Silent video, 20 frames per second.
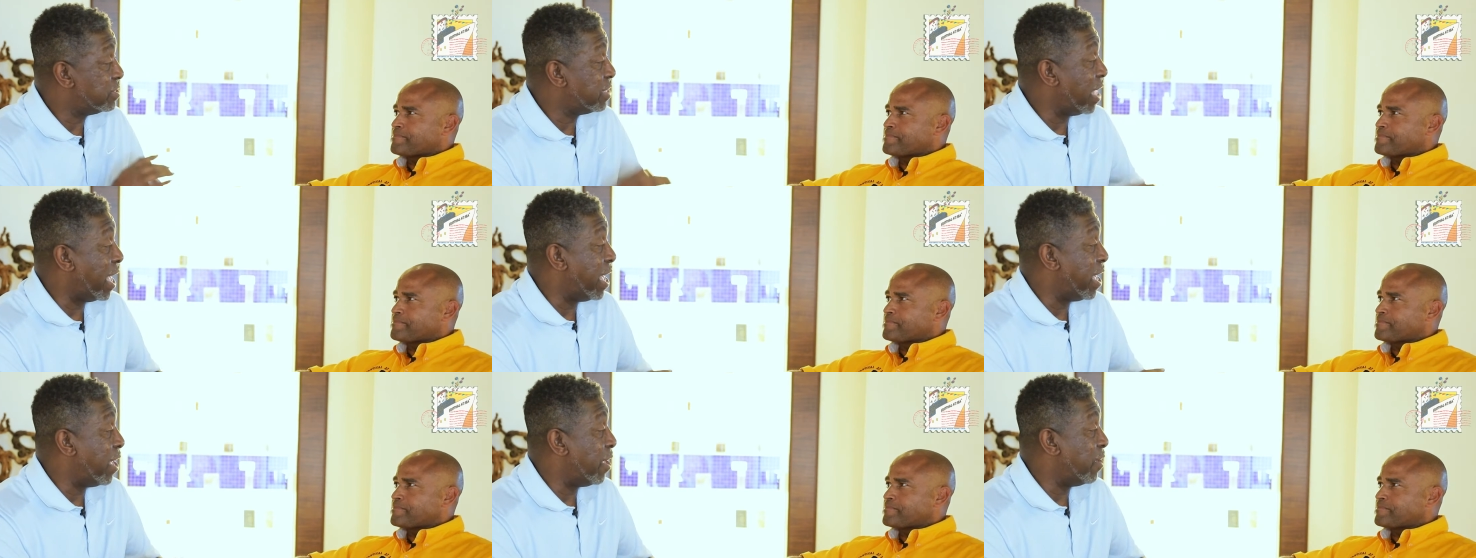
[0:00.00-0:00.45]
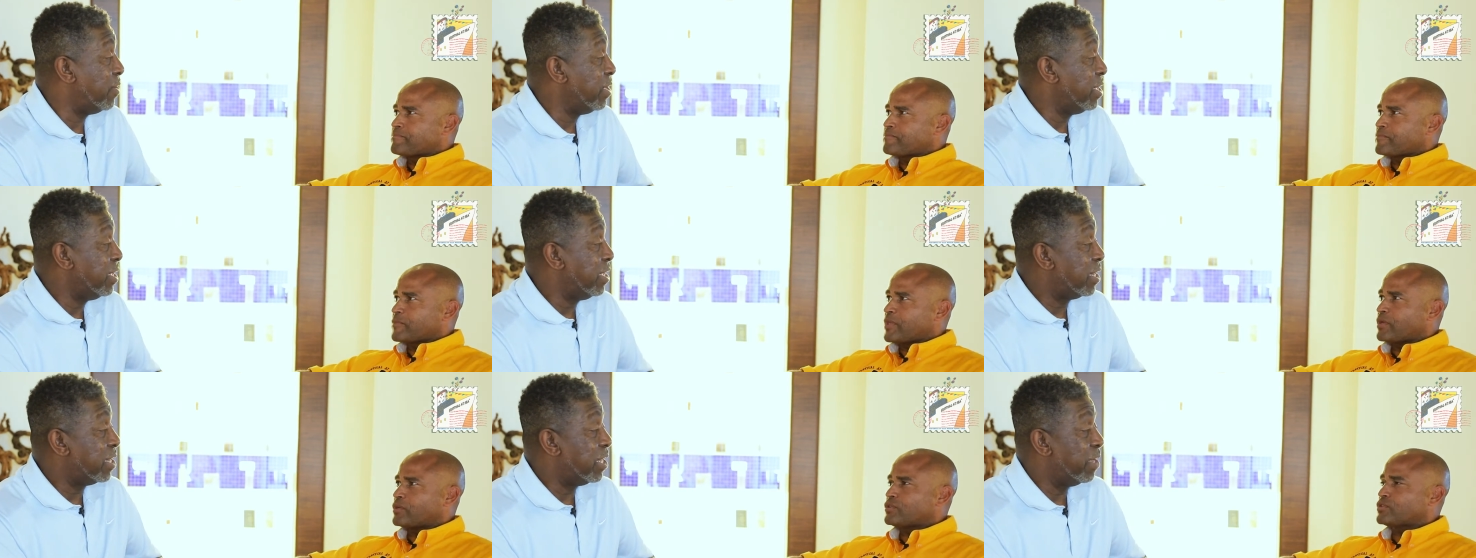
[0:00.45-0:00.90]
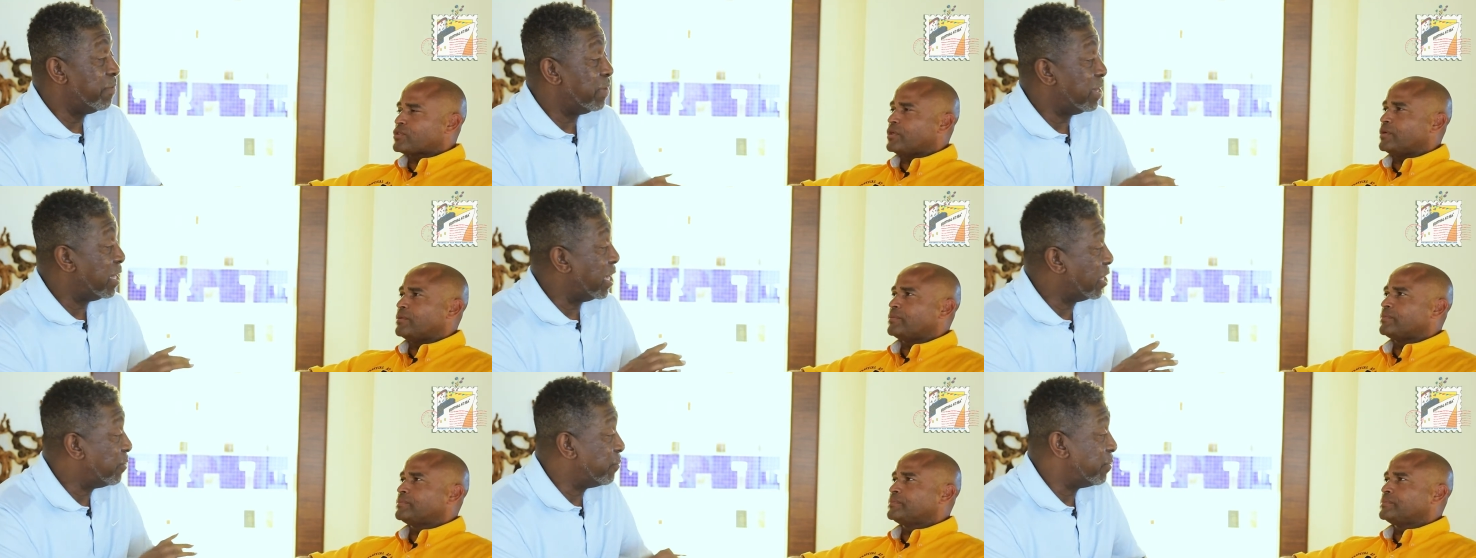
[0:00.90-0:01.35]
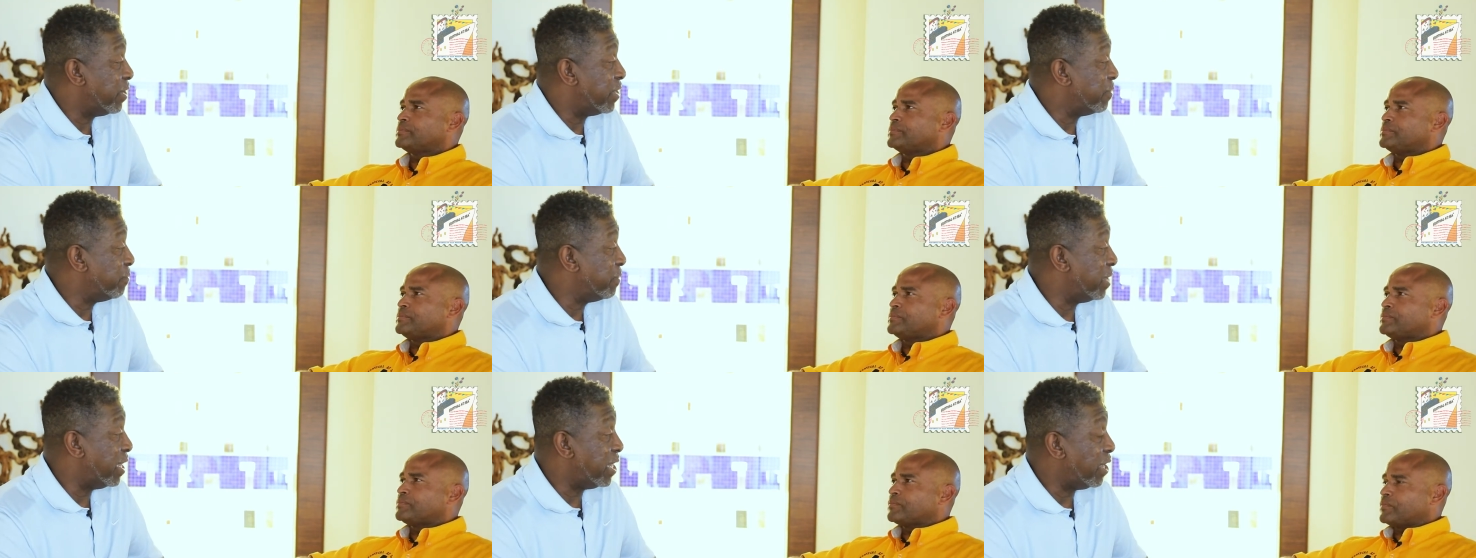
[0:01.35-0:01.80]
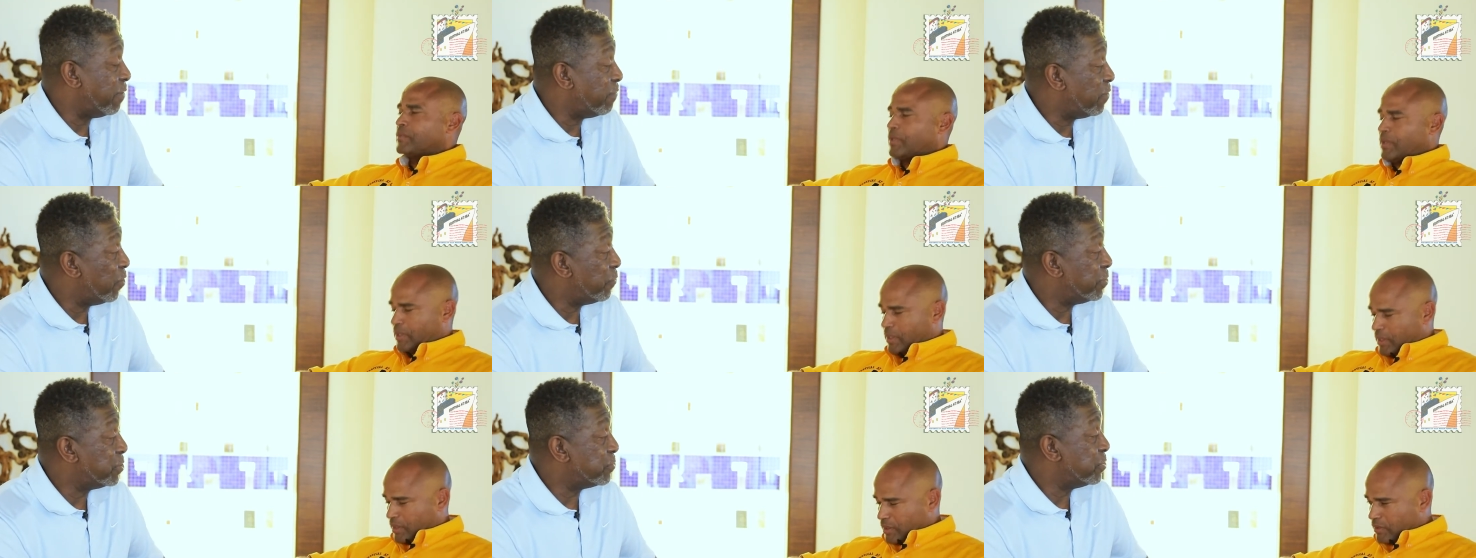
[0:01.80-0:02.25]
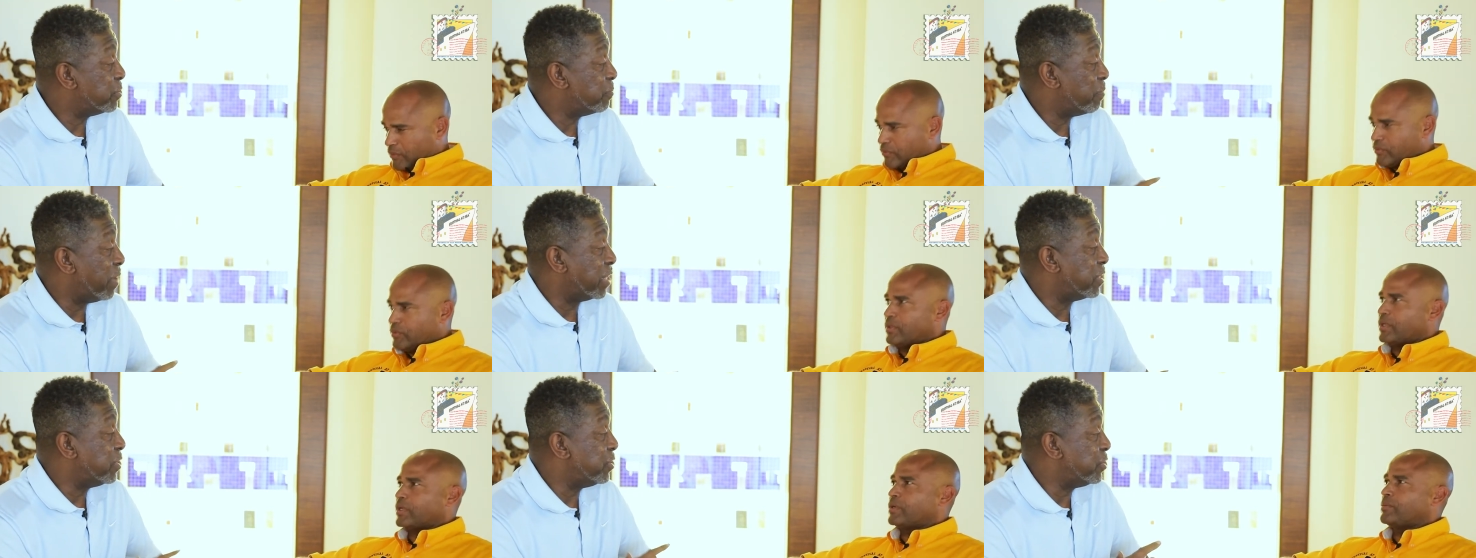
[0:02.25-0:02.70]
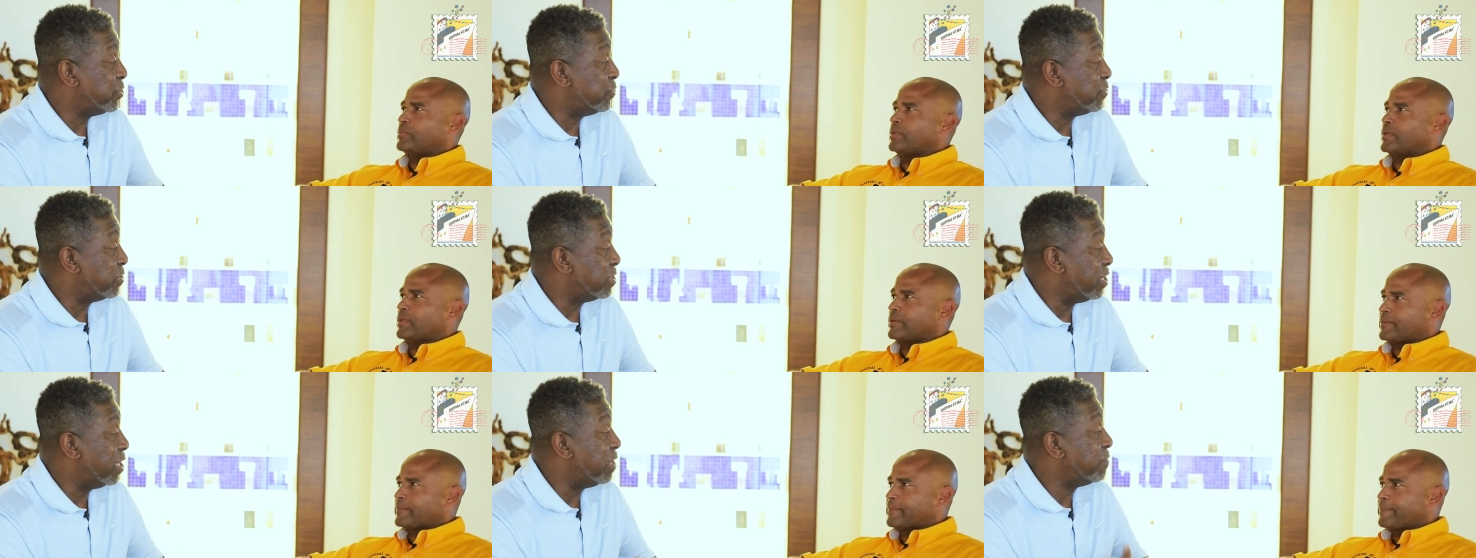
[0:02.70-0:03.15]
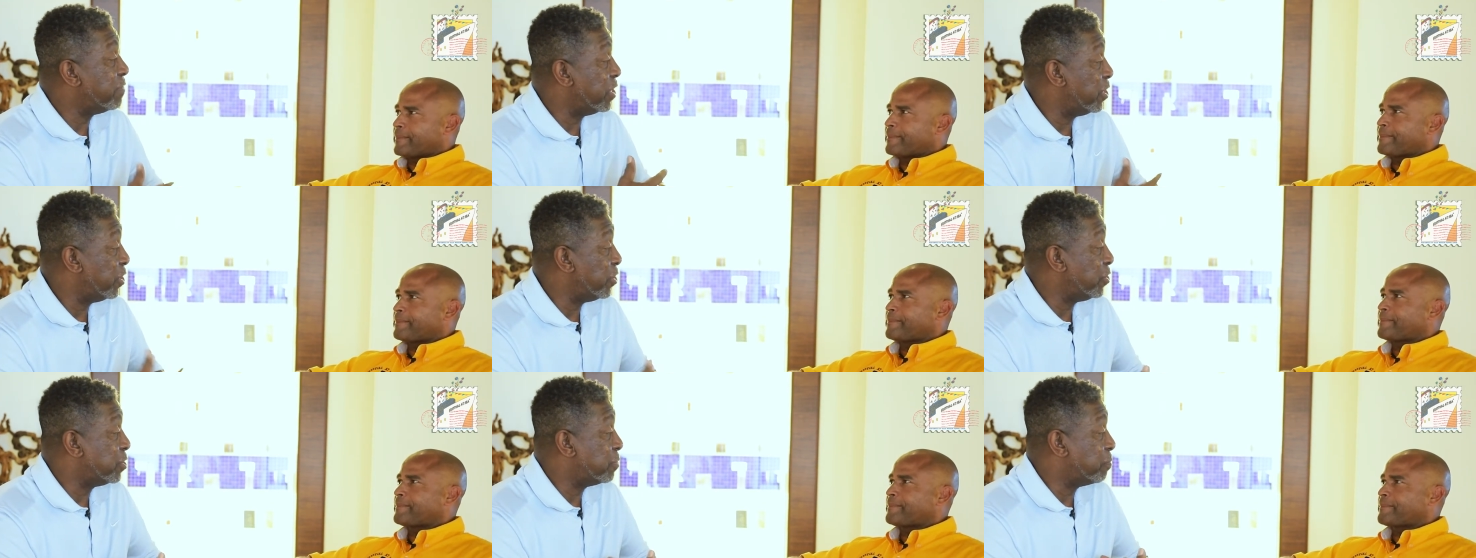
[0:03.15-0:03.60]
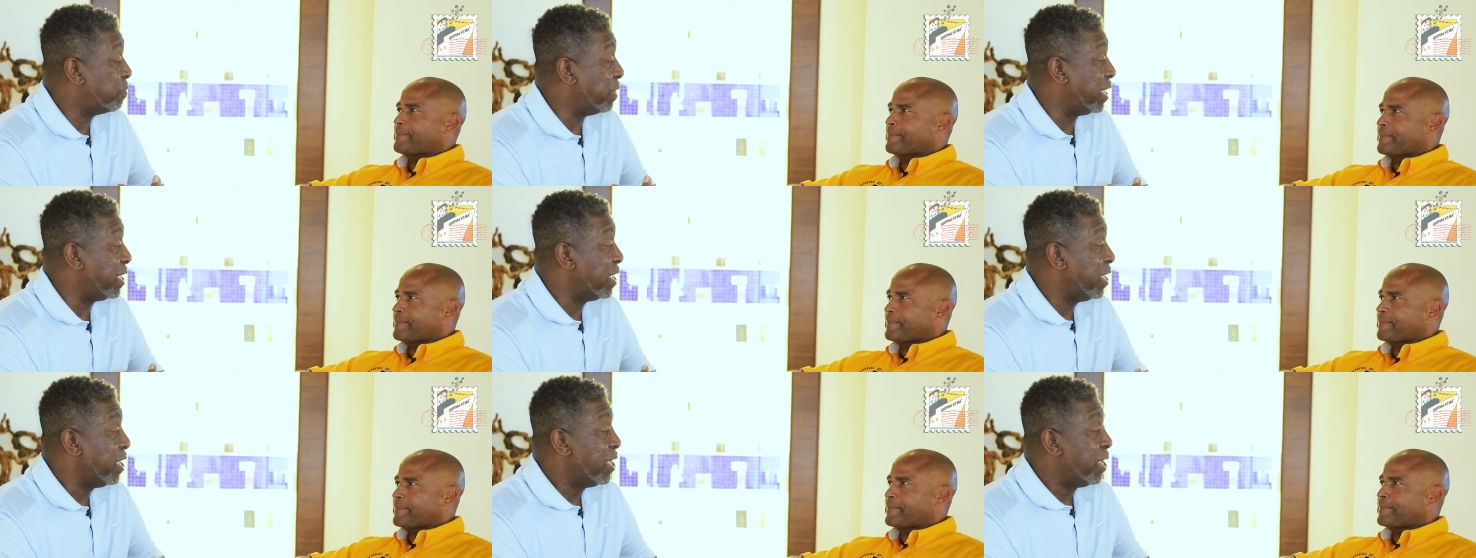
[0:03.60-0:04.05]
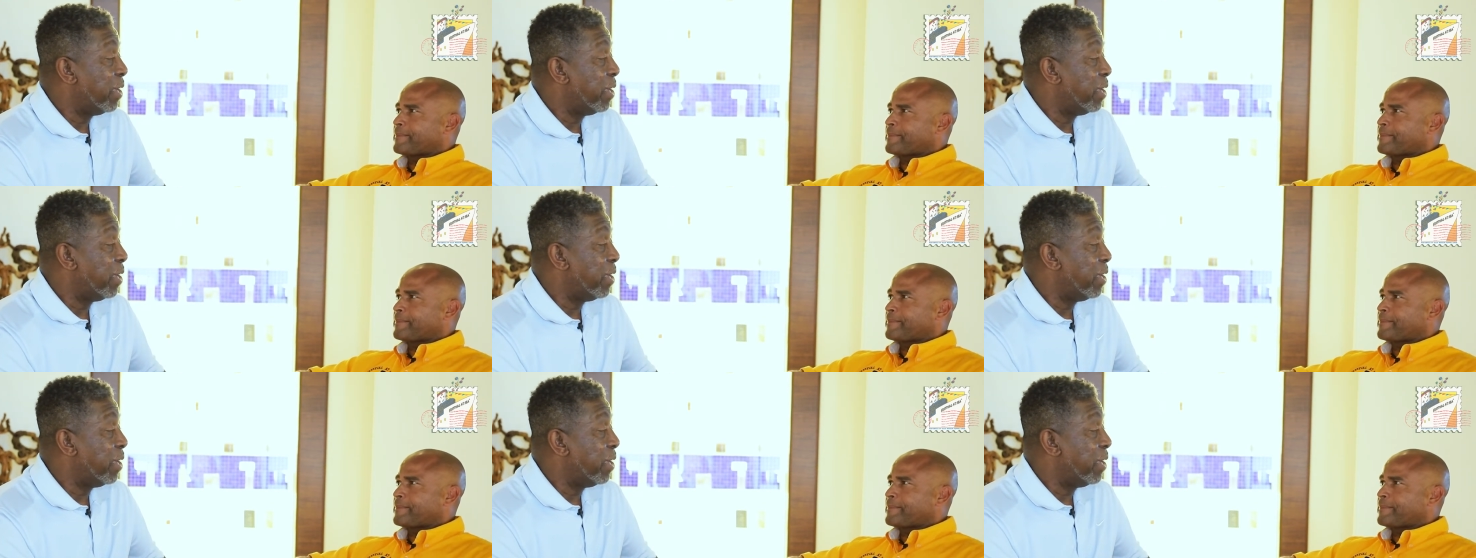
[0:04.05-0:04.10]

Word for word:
Speaker 1: style. Thank love you, you, like a brother, man. I've always respected you, like you and love to hear you speak.